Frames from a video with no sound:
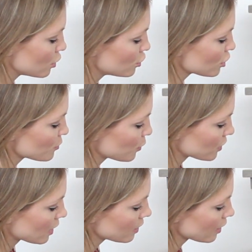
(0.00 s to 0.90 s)
that you just put
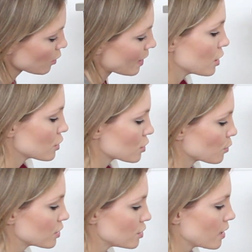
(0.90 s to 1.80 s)
the clear wax. So
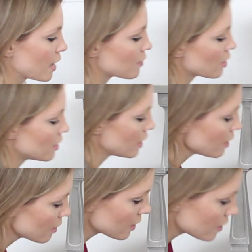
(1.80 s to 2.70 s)
once you have it on an
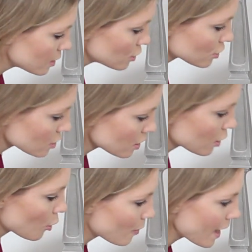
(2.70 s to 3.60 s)
area, then you're just going
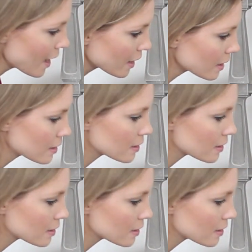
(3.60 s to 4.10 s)
to go back